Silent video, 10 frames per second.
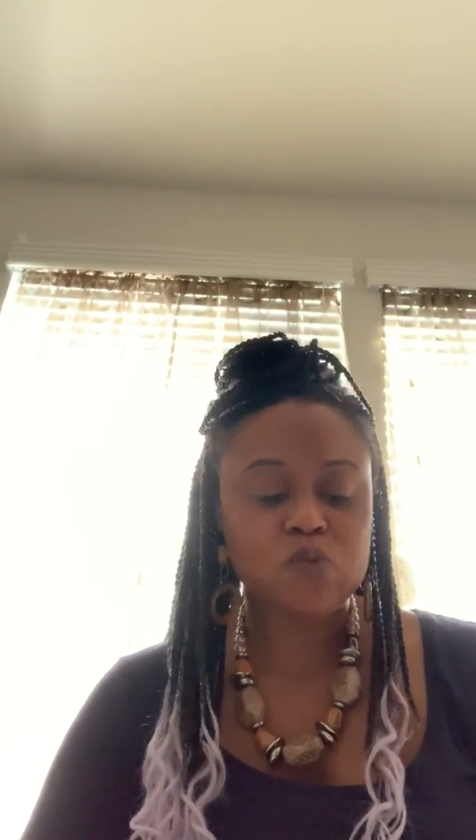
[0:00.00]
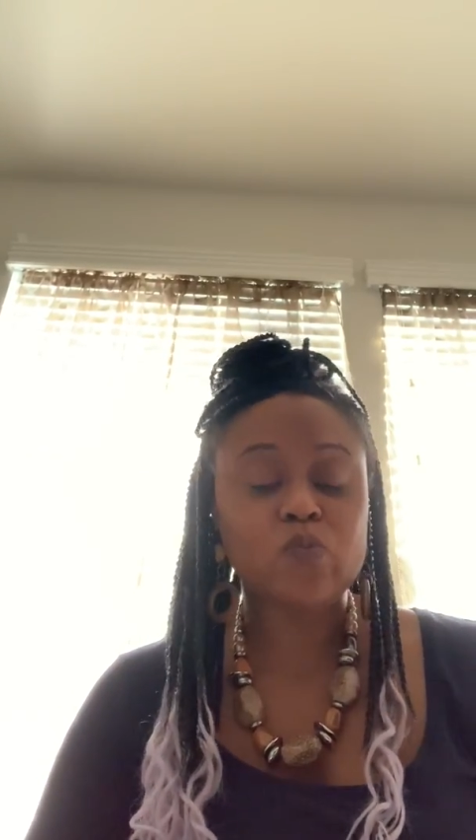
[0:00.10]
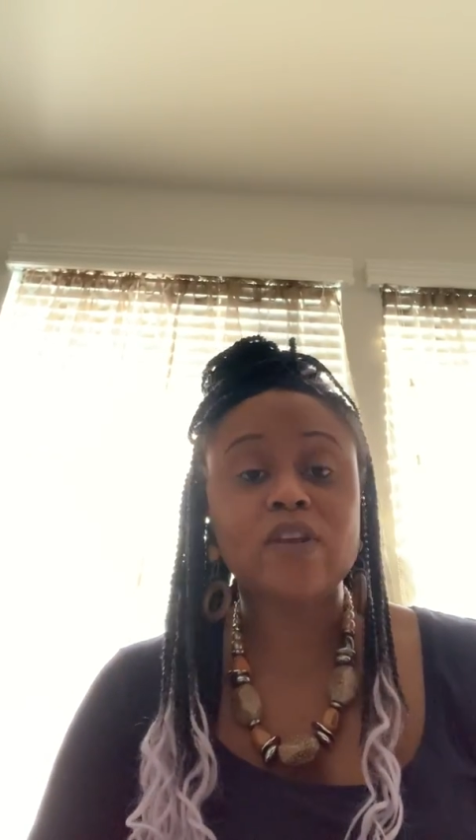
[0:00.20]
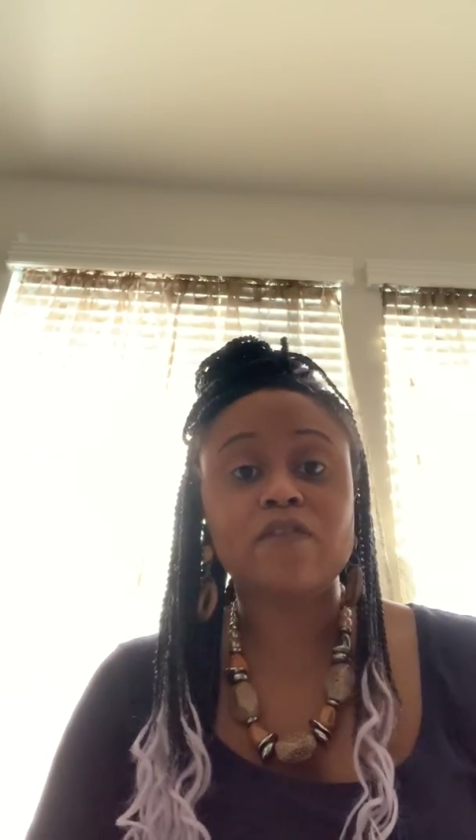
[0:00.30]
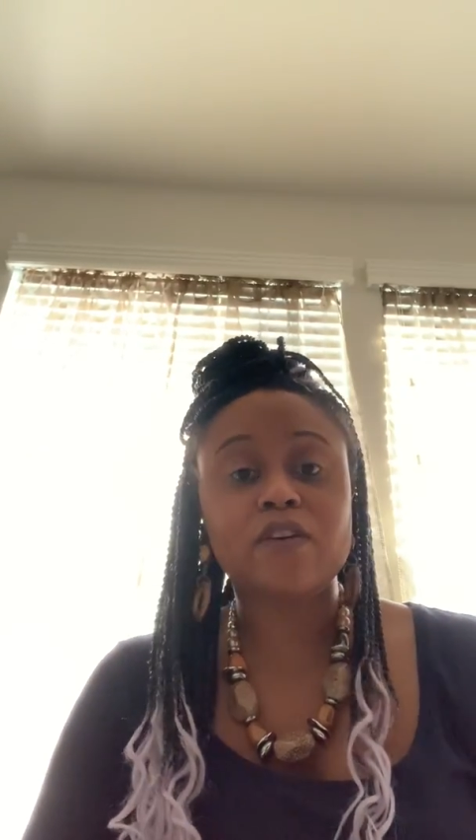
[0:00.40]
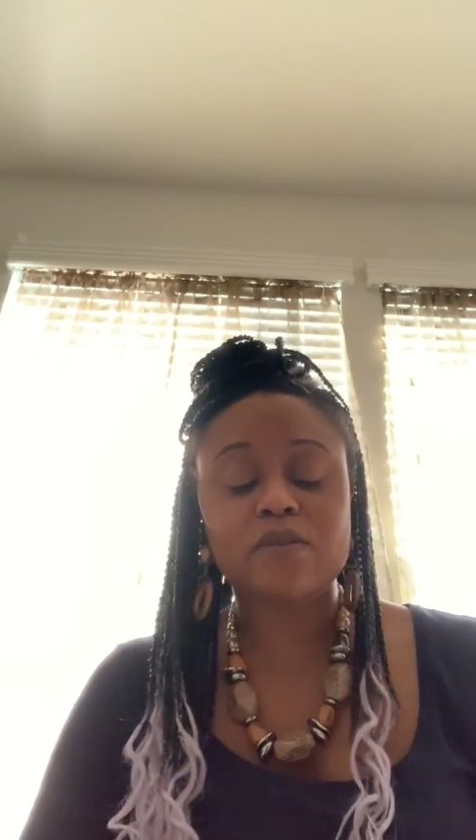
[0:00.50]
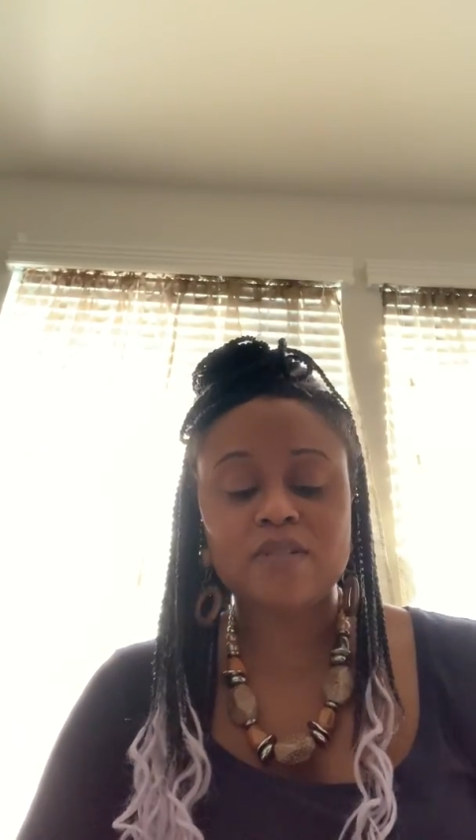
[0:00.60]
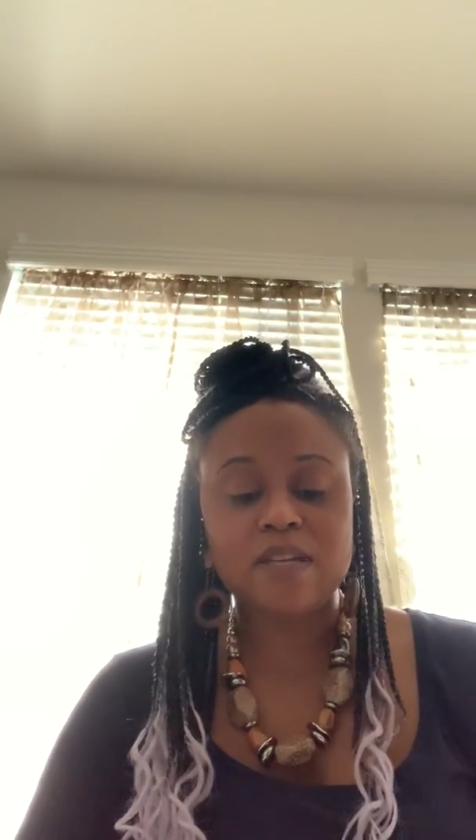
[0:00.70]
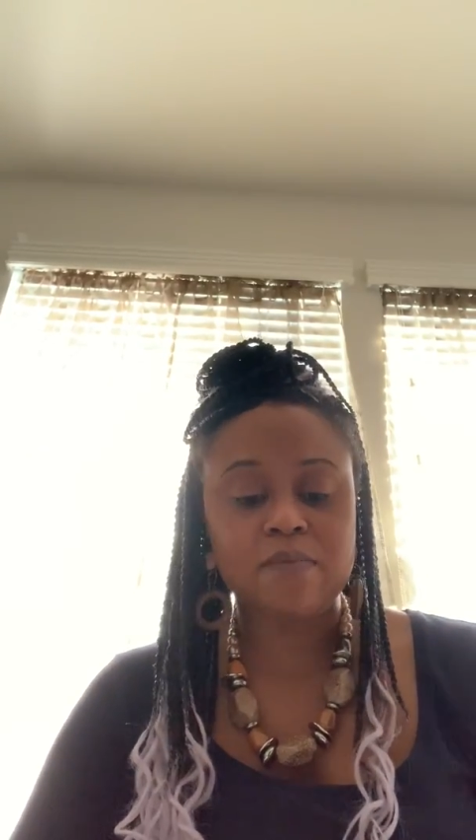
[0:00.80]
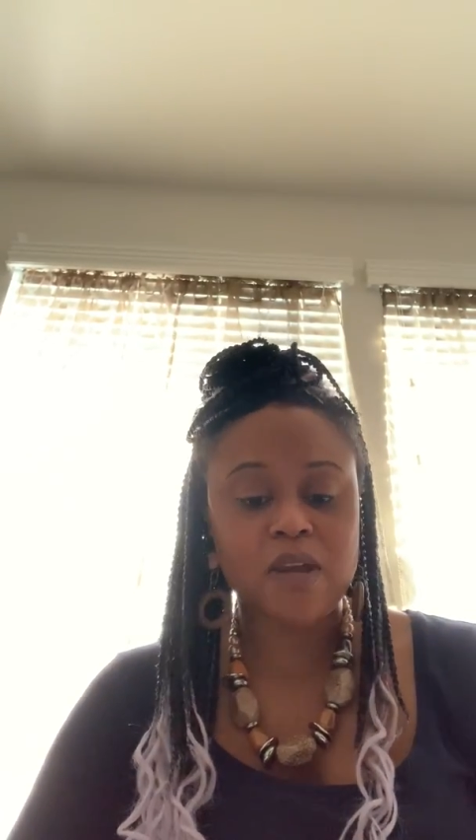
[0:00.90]
Whitfield's
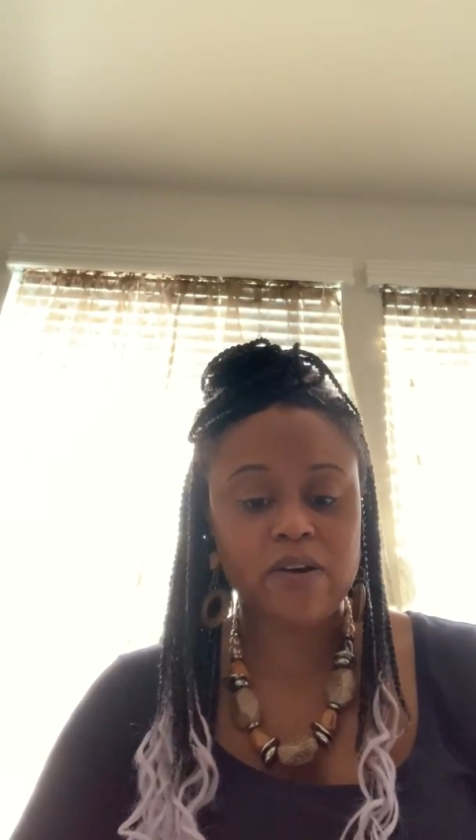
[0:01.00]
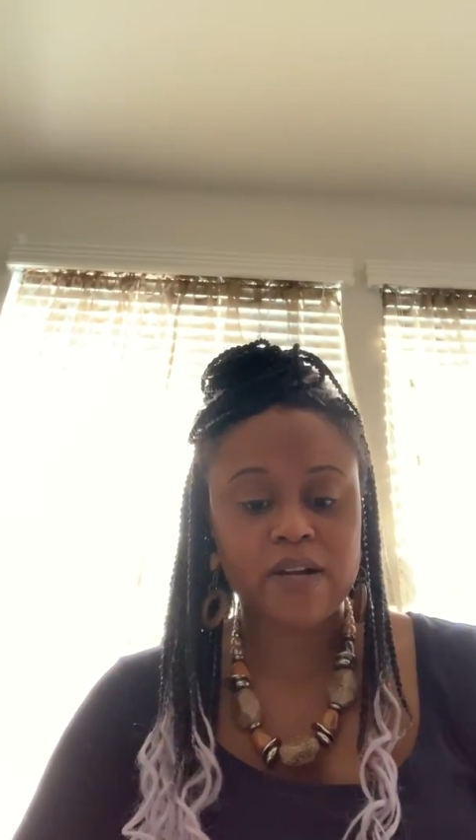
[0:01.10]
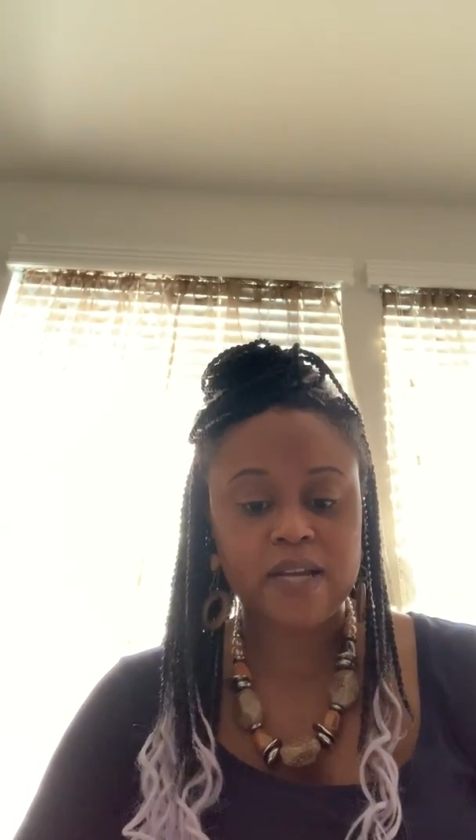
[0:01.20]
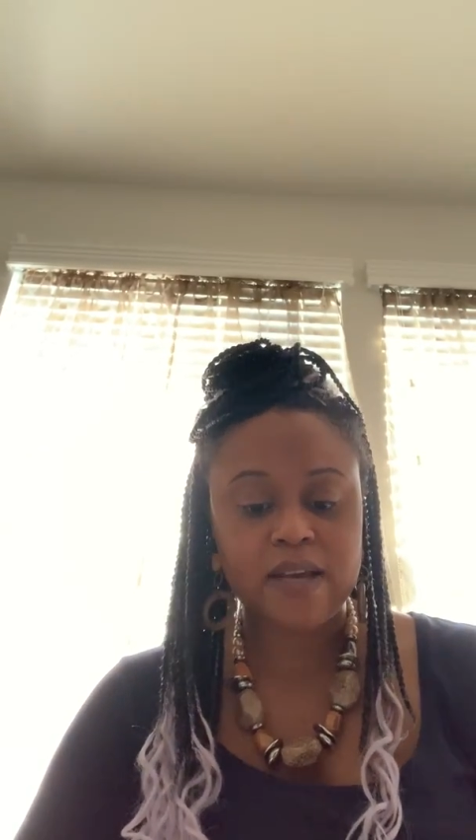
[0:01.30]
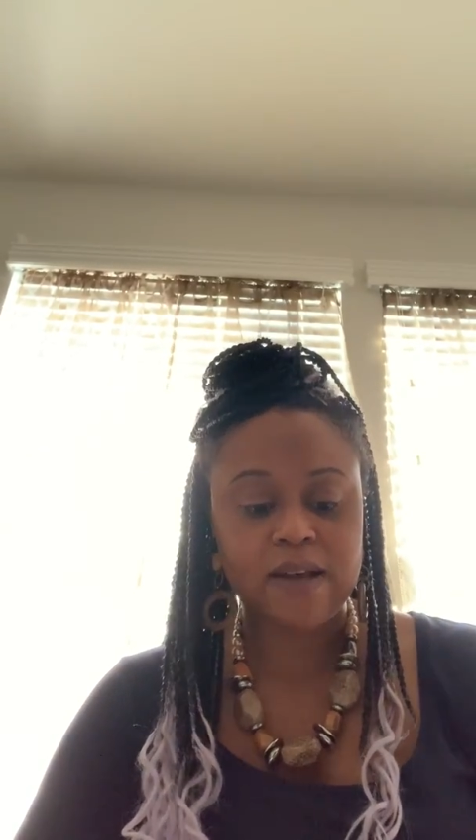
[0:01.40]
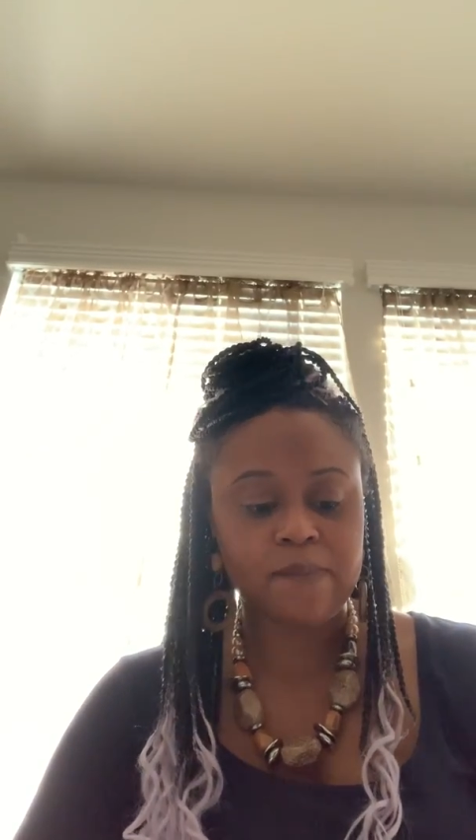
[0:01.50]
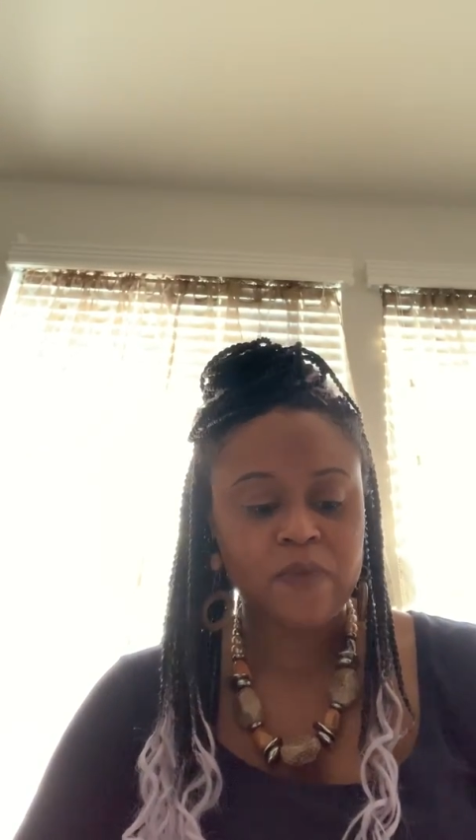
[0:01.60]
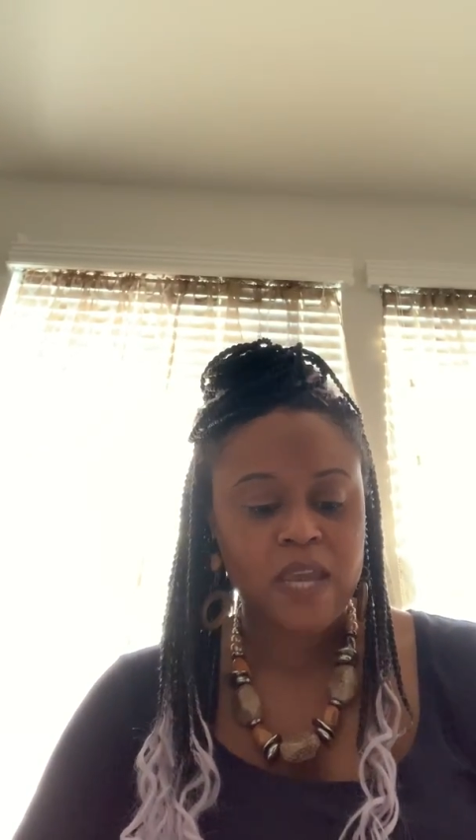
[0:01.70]
America.